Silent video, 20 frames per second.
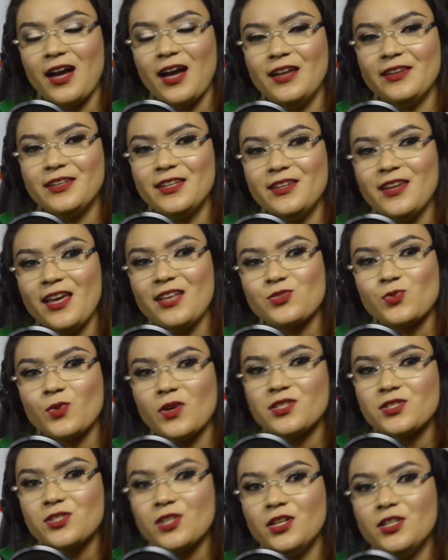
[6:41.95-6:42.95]
And the next
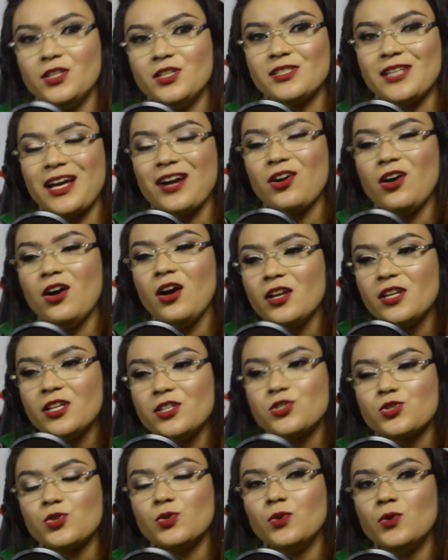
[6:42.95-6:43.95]
question is,
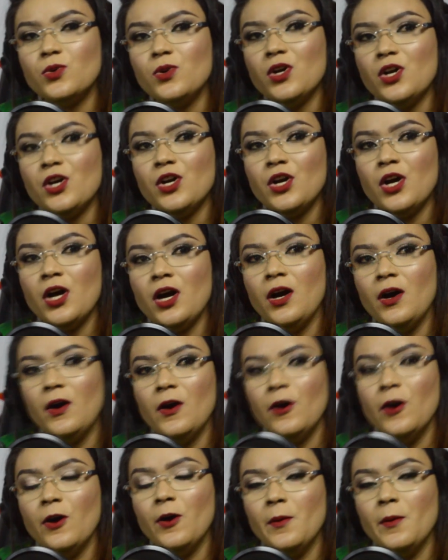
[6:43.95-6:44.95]
according to
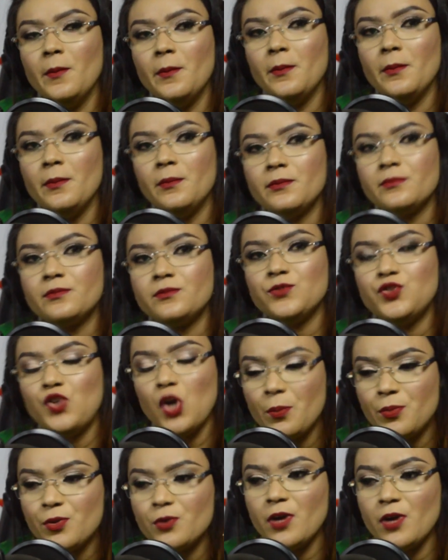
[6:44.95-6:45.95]

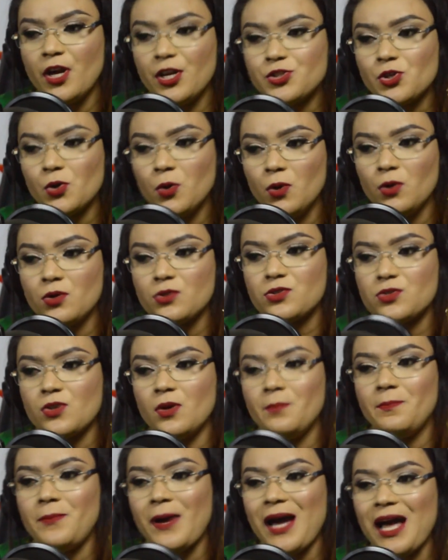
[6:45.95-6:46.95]
WHO,
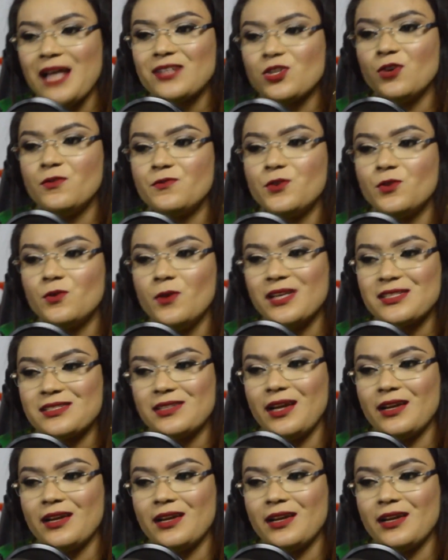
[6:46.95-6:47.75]
some part of U.S.